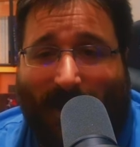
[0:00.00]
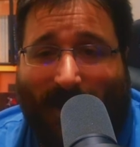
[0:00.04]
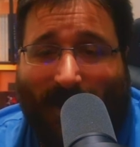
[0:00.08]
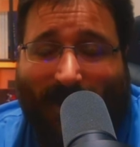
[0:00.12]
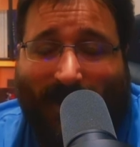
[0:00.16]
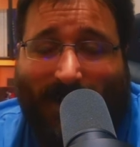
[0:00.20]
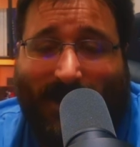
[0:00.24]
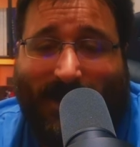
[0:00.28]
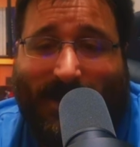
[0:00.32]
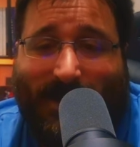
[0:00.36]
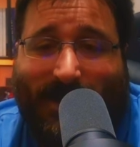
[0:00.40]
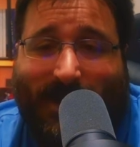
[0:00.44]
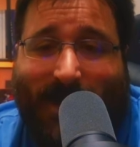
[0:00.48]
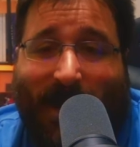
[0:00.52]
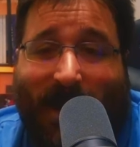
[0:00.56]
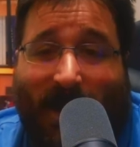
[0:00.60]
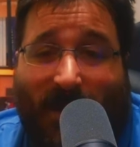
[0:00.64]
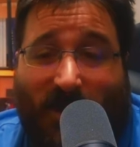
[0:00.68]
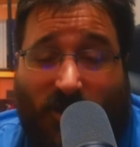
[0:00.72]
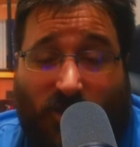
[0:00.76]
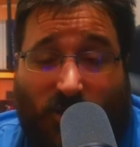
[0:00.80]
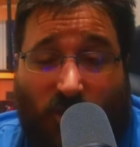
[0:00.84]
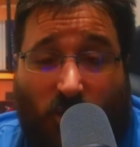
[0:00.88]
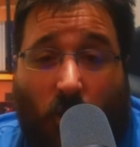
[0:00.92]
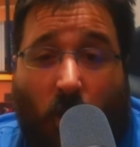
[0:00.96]
is a
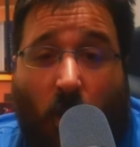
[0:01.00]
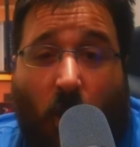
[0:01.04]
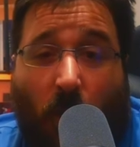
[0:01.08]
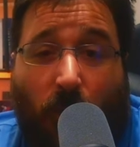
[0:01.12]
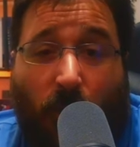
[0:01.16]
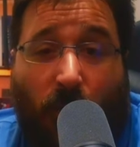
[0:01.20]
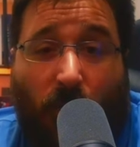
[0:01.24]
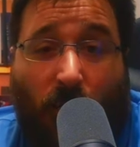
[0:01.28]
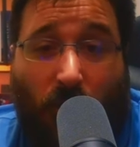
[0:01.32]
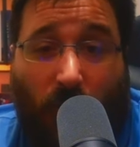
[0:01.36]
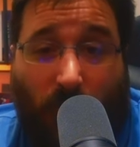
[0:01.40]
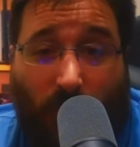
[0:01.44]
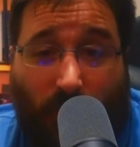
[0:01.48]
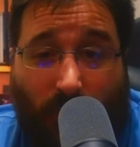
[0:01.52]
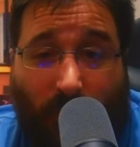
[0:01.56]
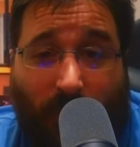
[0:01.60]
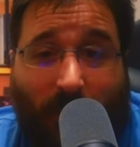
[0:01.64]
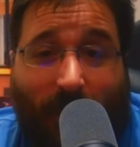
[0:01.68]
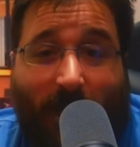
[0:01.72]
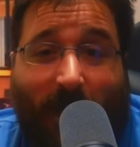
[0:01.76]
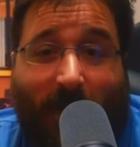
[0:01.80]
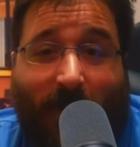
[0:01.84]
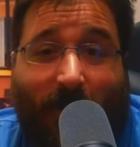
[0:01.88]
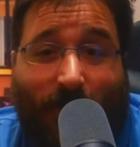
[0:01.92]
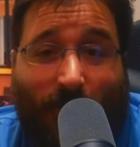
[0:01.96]
top
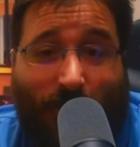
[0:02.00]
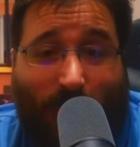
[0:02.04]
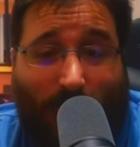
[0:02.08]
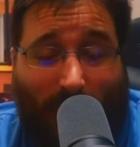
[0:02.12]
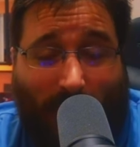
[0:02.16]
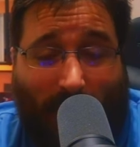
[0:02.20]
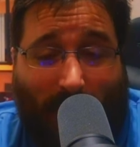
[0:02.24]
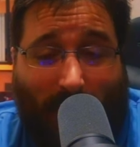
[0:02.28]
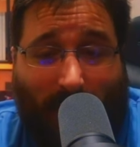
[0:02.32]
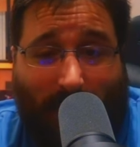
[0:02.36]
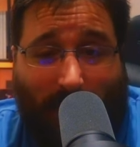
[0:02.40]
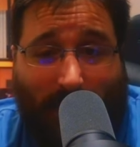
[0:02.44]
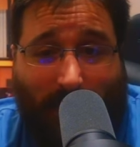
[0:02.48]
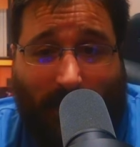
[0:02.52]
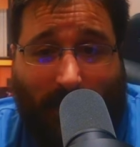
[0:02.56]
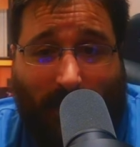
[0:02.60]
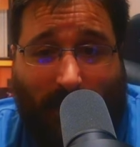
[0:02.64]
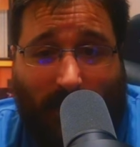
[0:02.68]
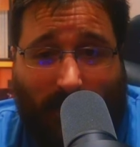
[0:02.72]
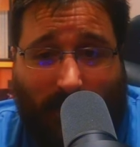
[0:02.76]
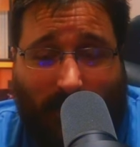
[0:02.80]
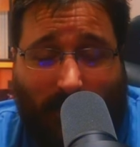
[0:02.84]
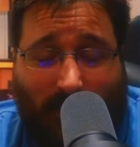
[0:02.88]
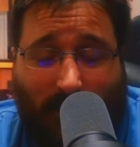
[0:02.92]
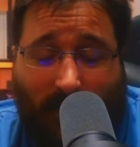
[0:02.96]
earning creator
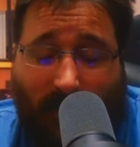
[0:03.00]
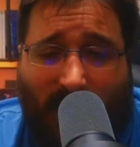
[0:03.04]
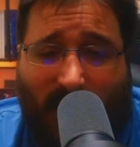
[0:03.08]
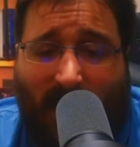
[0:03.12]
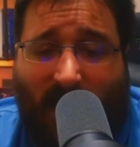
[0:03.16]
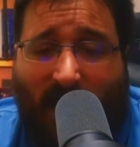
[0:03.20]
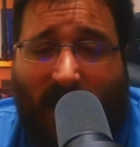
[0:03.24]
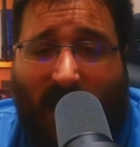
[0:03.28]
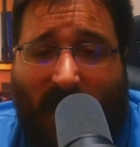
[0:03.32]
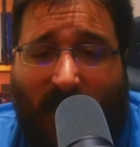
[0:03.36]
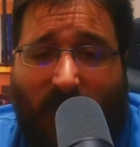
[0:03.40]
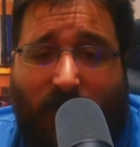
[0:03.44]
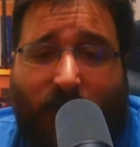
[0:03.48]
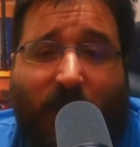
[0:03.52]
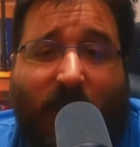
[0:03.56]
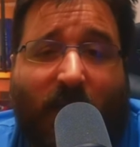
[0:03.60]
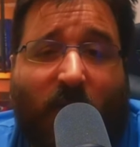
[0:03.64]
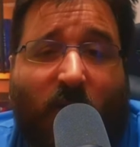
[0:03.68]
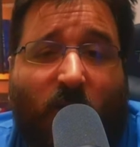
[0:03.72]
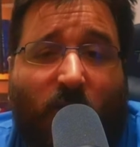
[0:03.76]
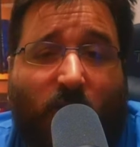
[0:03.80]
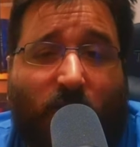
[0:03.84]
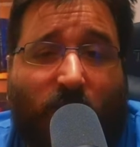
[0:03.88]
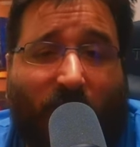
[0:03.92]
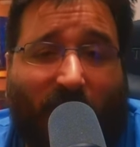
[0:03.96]
that have been
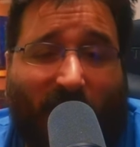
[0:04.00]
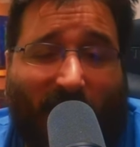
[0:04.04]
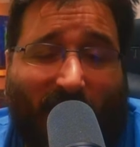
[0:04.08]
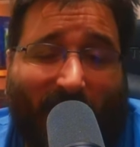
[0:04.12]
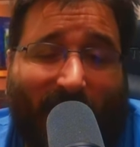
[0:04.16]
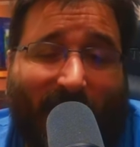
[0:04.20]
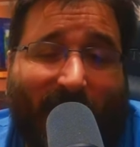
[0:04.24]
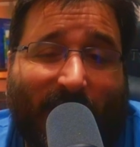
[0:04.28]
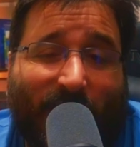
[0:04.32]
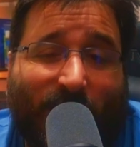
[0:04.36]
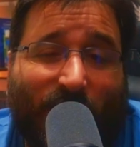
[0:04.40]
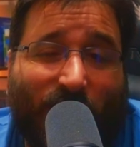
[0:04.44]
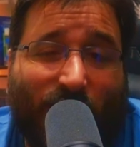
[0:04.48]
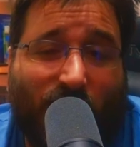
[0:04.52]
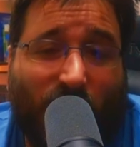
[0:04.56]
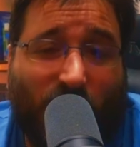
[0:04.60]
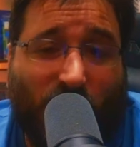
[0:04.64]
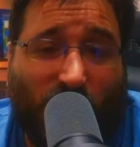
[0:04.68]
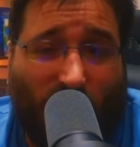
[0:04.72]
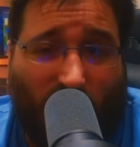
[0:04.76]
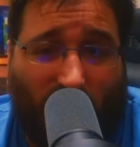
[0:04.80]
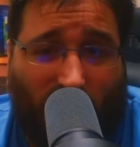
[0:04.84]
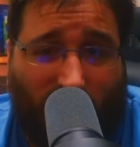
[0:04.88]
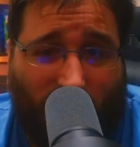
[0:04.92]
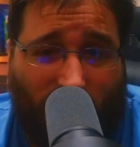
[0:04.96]
complaining to
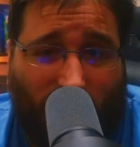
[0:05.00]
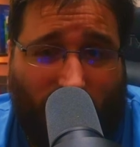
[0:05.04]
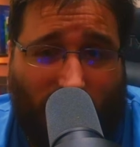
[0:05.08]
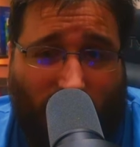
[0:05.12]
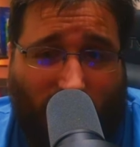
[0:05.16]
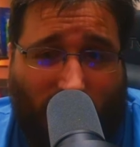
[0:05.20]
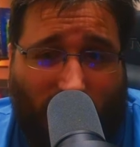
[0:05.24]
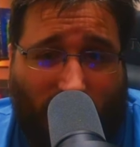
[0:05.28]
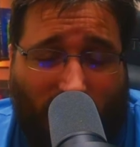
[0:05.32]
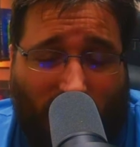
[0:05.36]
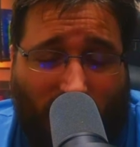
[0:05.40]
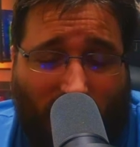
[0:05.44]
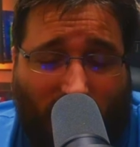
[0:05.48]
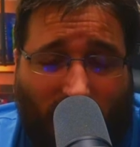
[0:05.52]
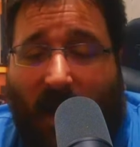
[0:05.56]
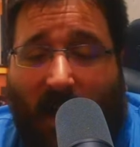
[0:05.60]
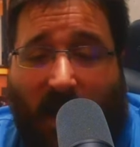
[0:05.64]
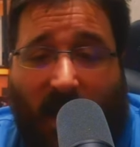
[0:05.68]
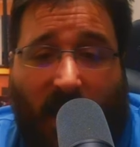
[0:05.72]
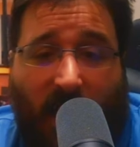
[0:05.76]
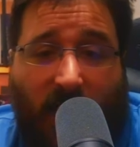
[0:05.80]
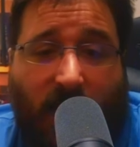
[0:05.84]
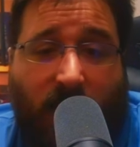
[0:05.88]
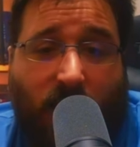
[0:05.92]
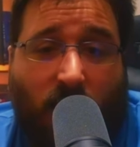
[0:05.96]
Twitch,
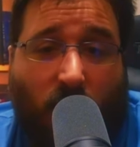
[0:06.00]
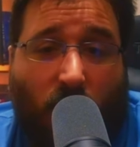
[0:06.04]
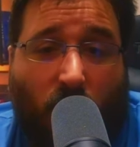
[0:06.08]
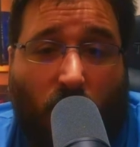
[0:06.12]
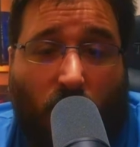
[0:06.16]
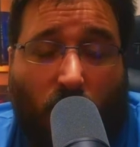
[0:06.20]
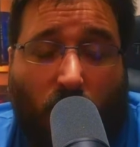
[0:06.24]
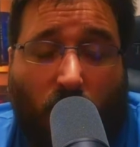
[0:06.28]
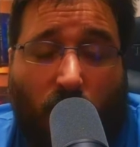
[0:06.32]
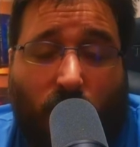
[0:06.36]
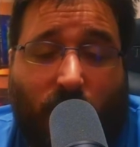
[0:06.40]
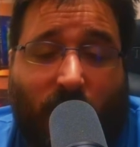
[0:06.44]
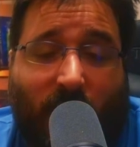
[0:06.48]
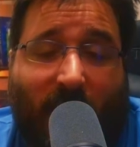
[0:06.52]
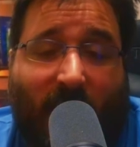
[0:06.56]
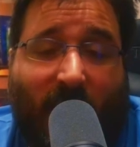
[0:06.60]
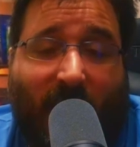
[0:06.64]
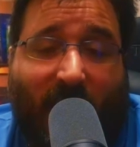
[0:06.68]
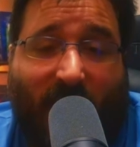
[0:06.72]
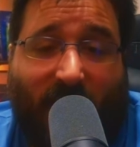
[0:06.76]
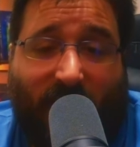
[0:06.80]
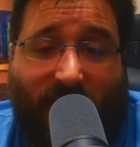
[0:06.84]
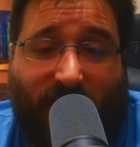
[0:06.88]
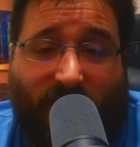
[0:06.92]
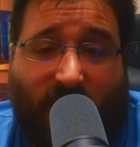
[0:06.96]
and or they
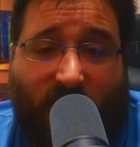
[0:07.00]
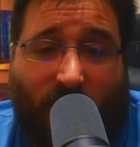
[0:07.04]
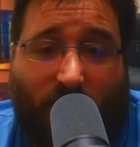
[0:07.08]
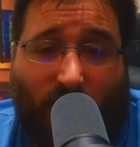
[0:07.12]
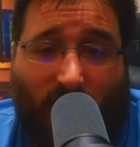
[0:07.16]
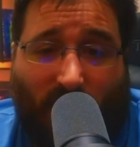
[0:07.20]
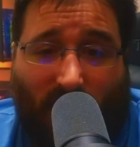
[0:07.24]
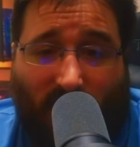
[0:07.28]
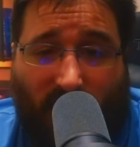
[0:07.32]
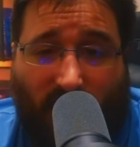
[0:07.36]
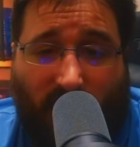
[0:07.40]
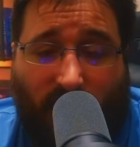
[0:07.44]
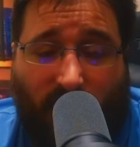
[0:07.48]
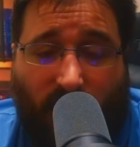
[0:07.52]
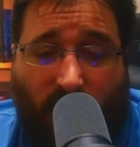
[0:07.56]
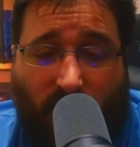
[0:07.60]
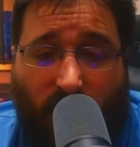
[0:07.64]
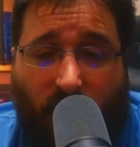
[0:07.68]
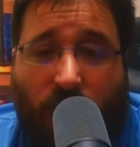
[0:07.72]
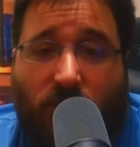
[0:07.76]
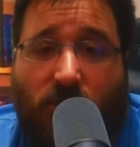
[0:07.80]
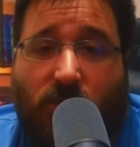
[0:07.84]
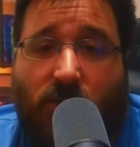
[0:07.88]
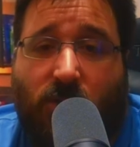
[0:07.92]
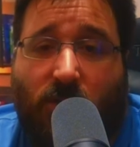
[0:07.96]
left the
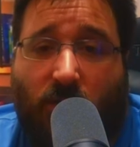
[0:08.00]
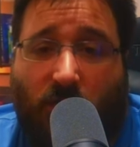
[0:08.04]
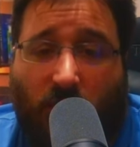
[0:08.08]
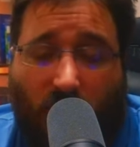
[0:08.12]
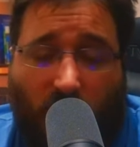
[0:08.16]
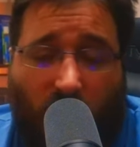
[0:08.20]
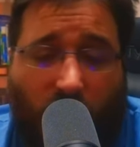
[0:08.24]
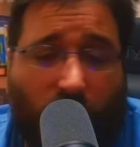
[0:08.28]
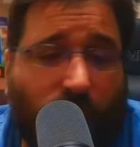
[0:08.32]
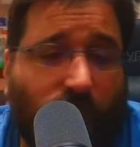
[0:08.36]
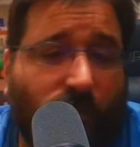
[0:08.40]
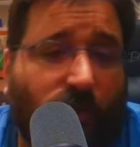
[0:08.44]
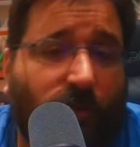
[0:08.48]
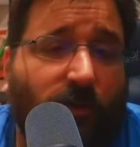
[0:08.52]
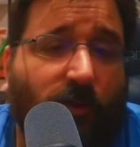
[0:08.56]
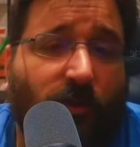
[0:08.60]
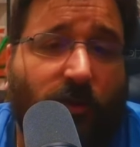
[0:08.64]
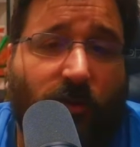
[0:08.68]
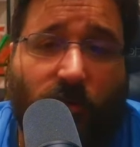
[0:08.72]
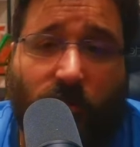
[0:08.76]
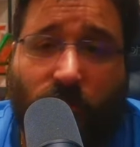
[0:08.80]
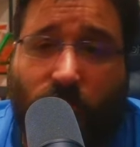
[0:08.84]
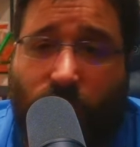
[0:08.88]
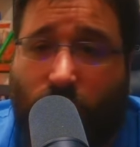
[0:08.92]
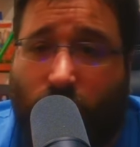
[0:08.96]
platform to go to
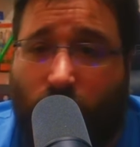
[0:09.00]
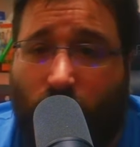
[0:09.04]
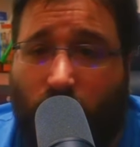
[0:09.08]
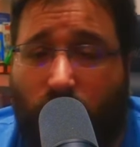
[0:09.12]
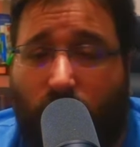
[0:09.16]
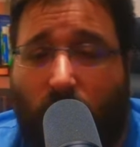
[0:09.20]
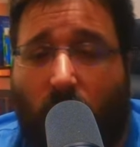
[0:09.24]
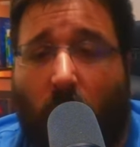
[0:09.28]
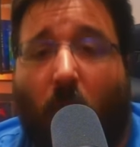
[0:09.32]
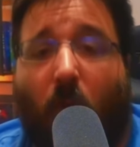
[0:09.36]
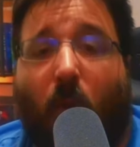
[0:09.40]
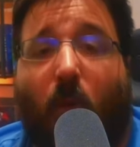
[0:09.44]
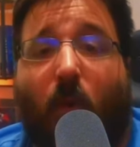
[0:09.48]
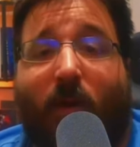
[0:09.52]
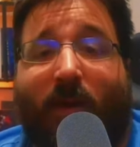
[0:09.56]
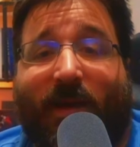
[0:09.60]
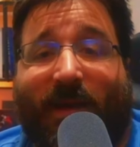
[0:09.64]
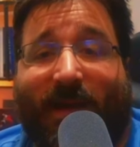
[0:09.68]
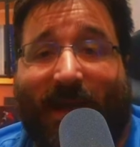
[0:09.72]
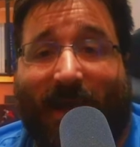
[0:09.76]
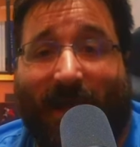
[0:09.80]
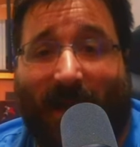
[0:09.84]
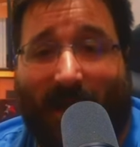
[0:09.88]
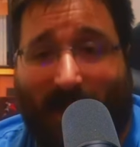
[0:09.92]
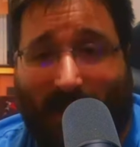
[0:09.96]
YouTube or
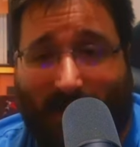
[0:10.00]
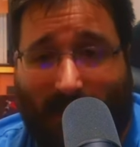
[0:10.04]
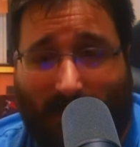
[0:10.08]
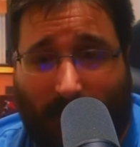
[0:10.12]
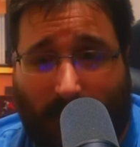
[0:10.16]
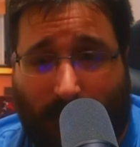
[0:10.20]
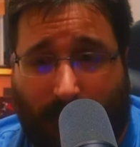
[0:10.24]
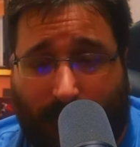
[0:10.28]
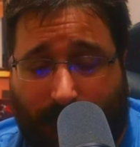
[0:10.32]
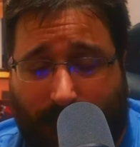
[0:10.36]
Kick.